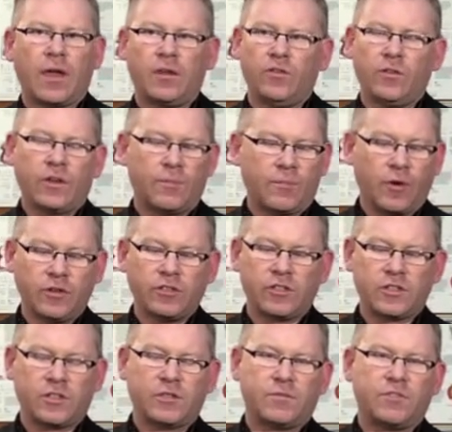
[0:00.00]
and you can
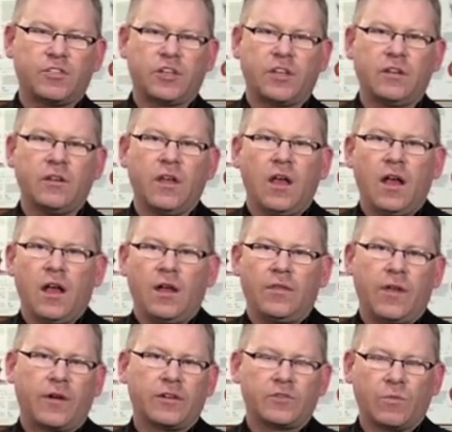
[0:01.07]
purchase this machine
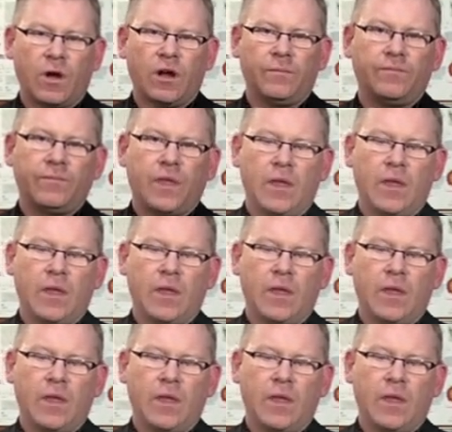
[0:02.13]
there as well.